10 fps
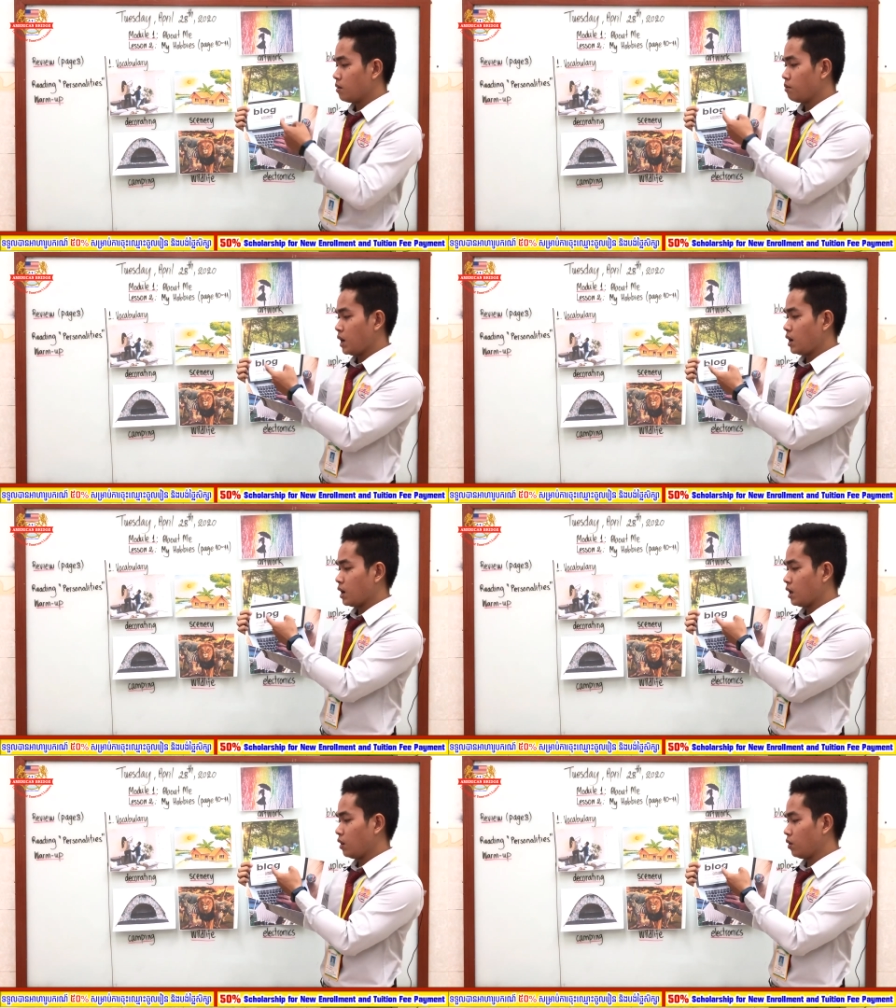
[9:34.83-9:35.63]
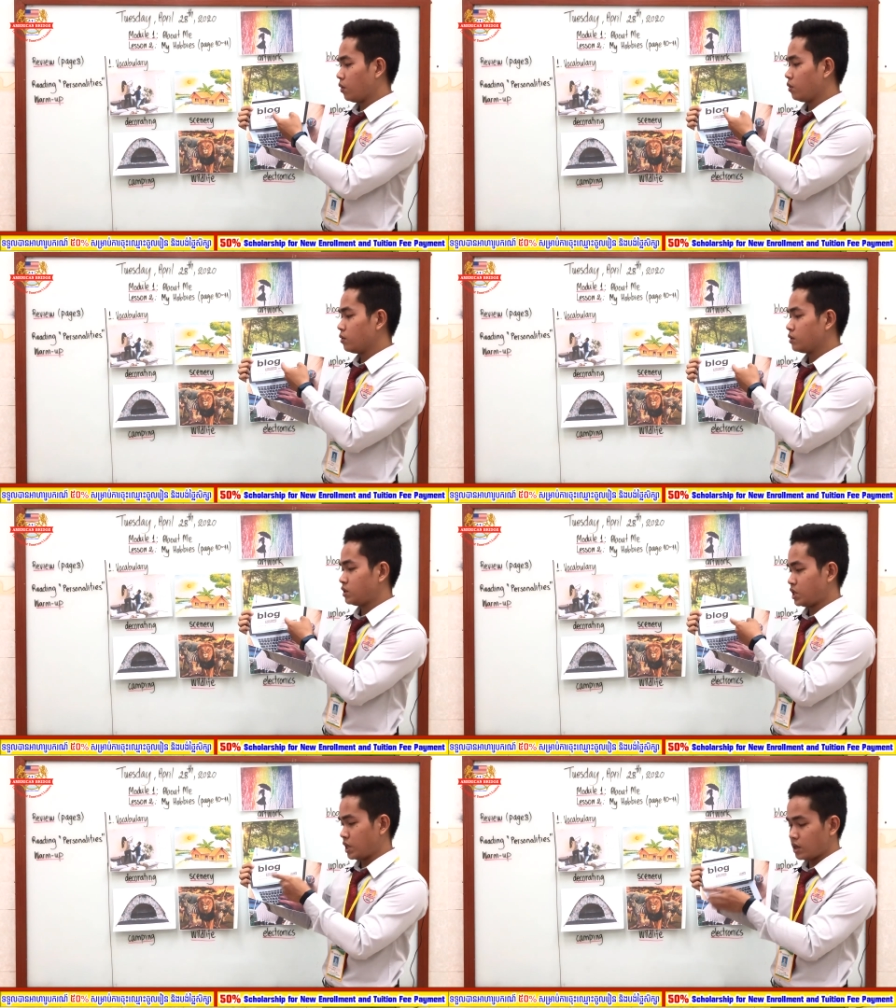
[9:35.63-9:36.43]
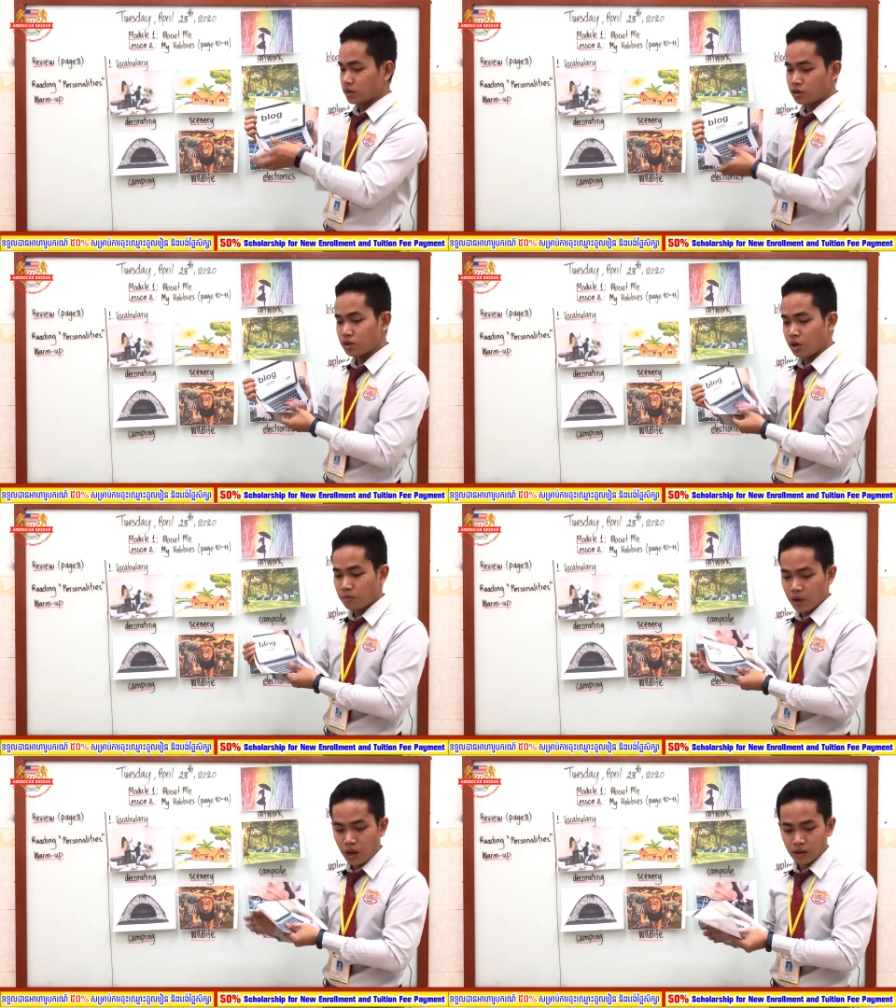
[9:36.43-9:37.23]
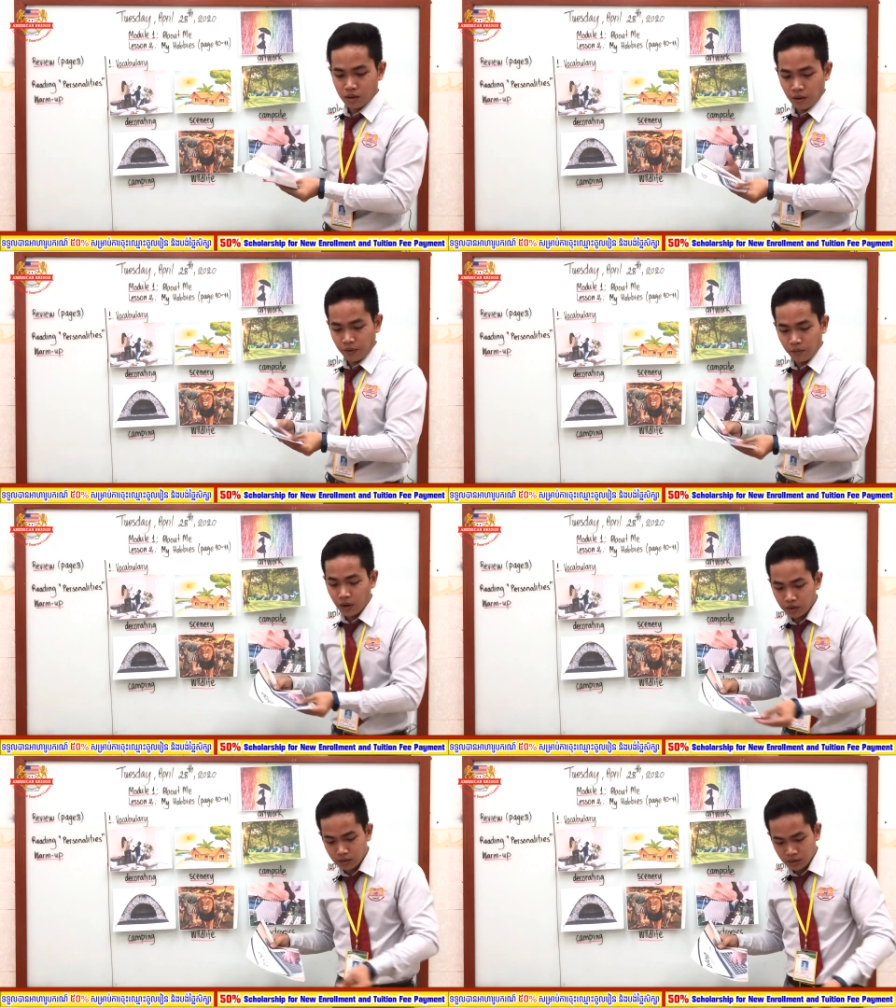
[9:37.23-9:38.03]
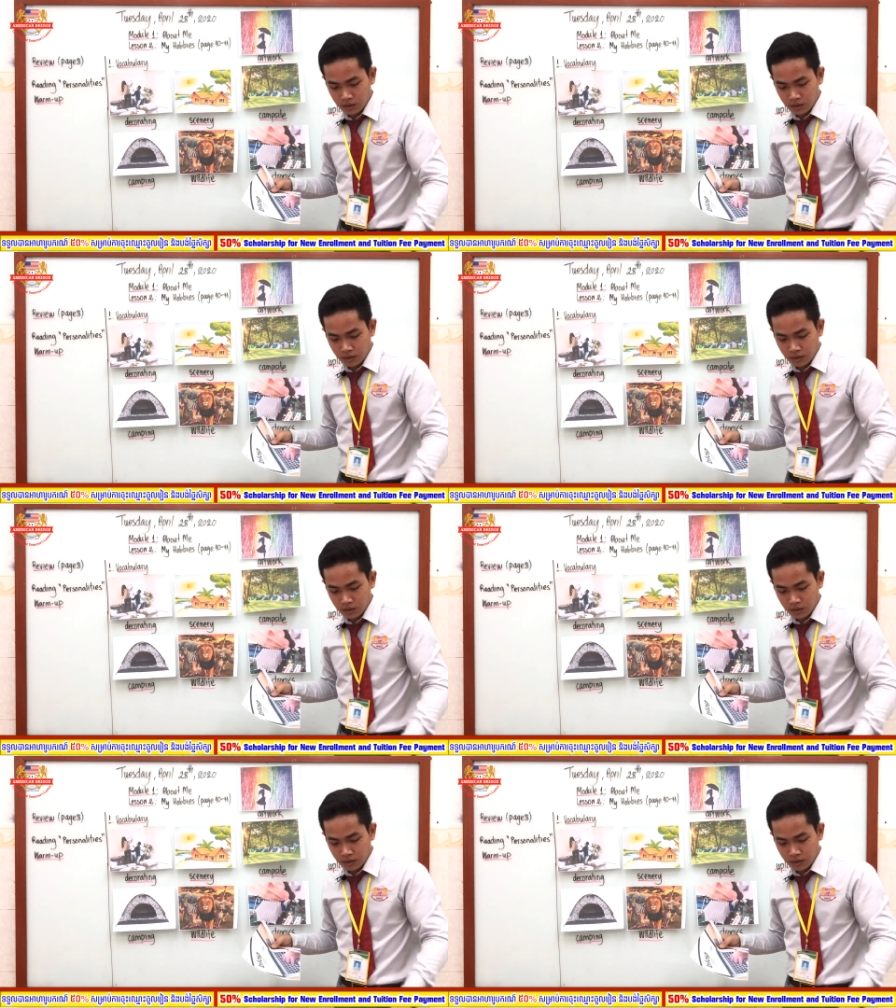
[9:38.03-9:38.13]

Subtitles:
B-L-O-G. Do you know blog, everyone?